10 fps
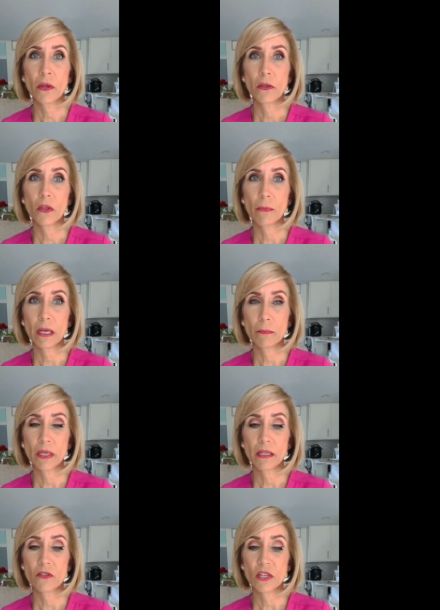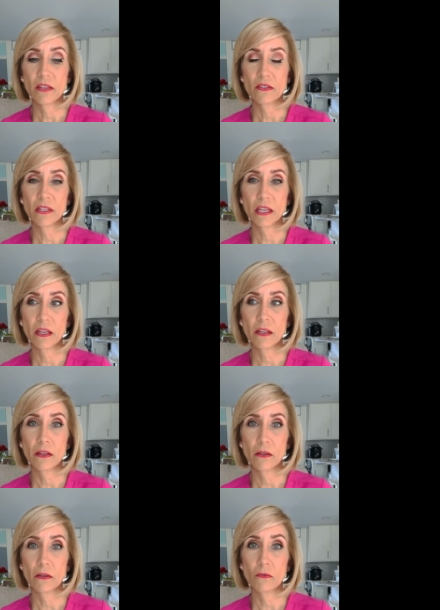you might be ingesting
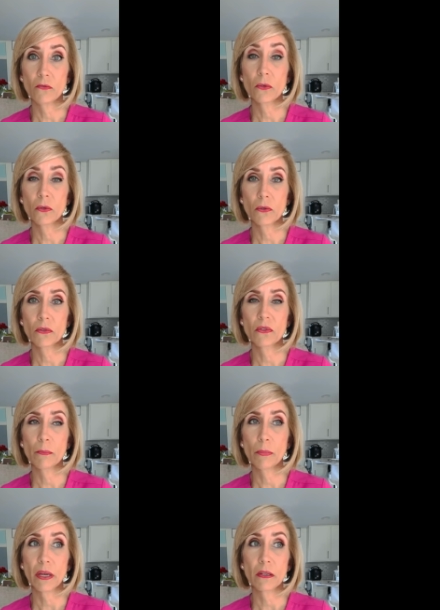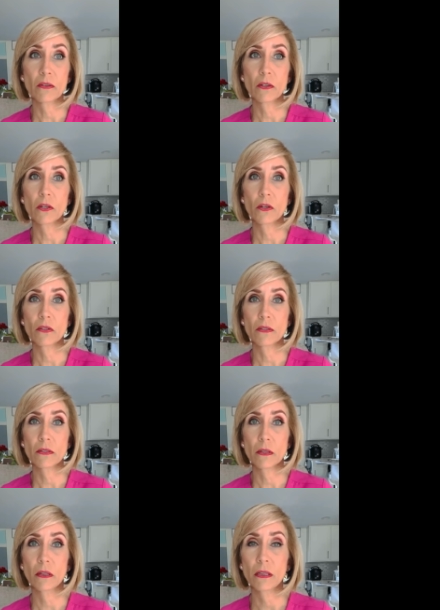foods, but you're
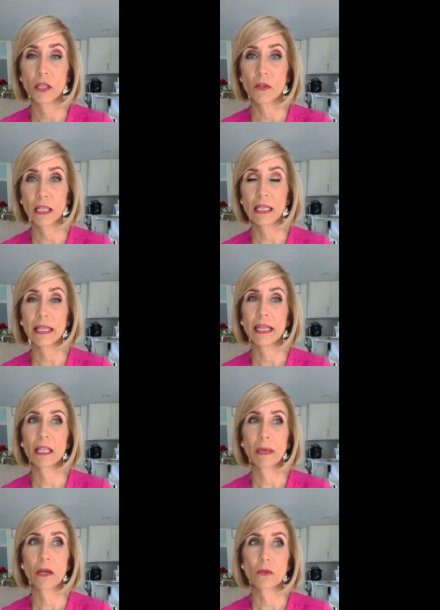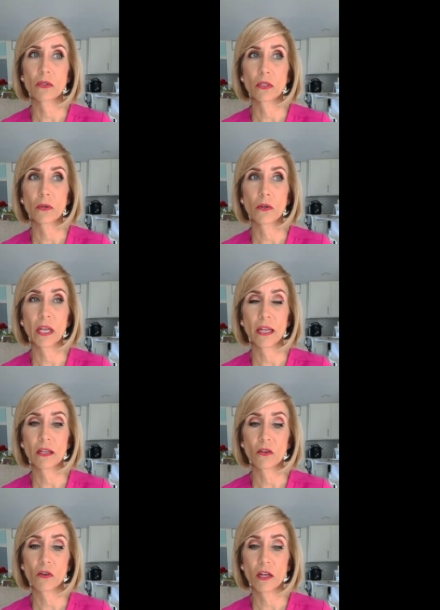literally leaking them out. So, you're getting
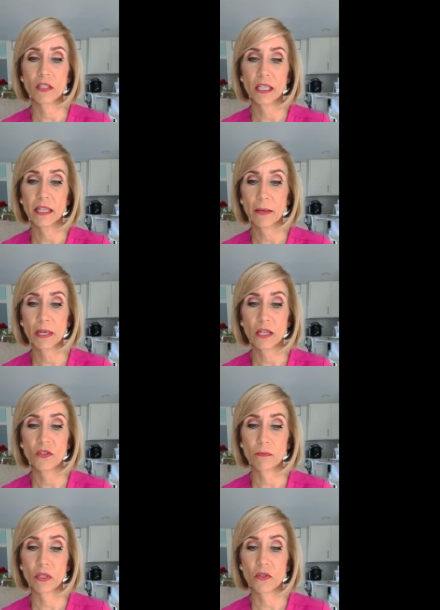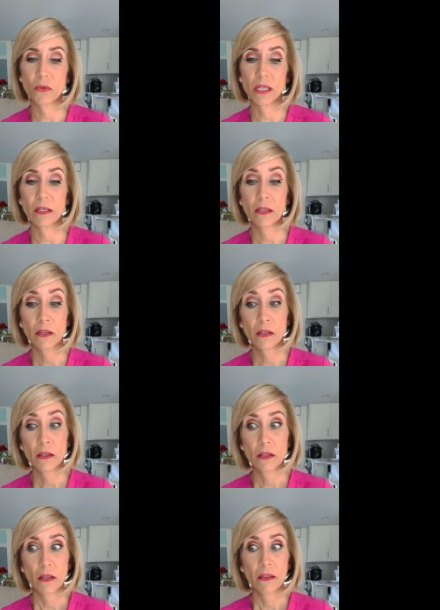cross contamination between
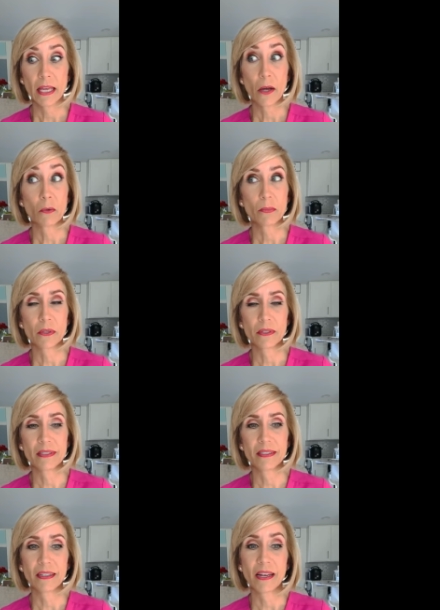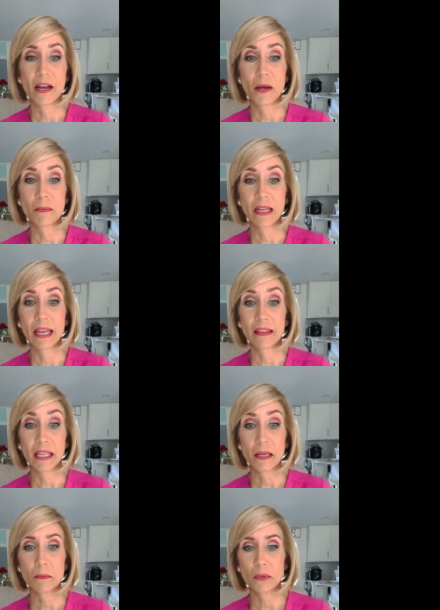the output um, and the
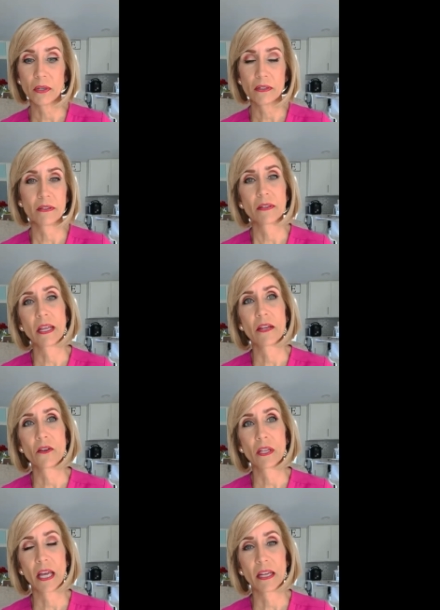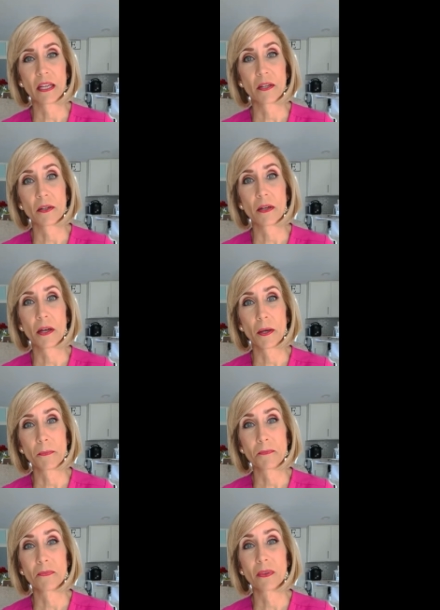input, and you're getting um,